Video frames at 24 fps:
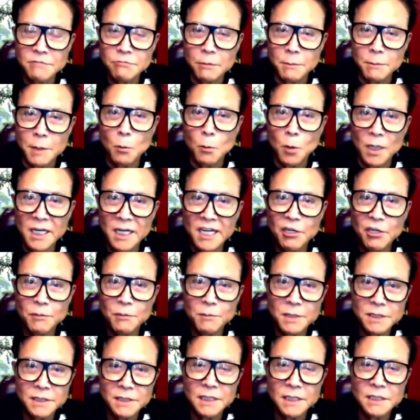We'll be
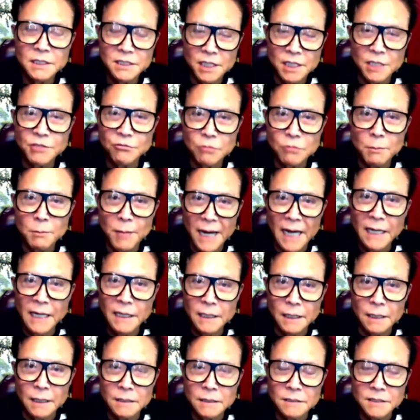100% central
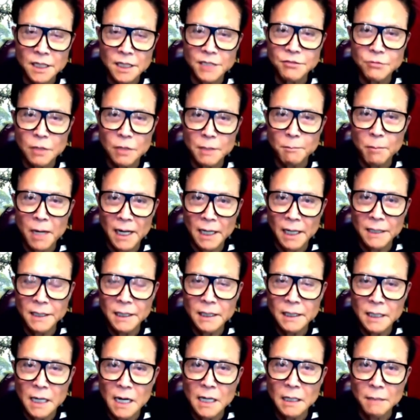banking, central planned
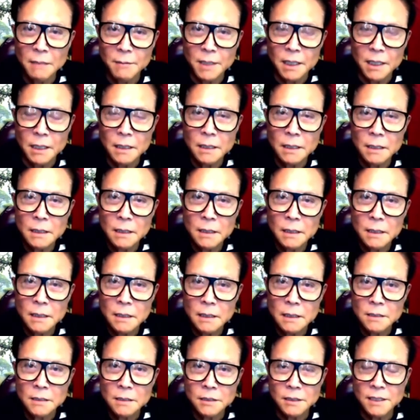economy.
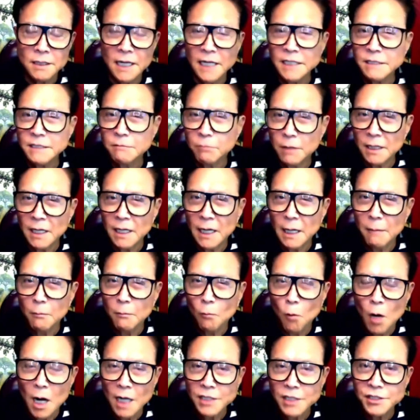So that's what I'm
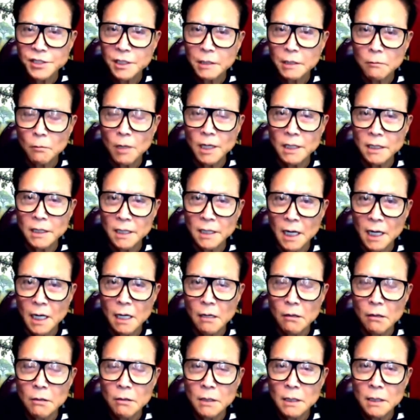watching right
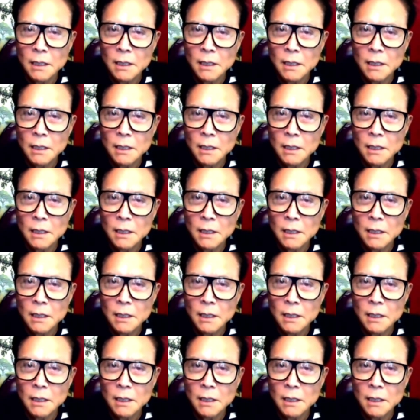now.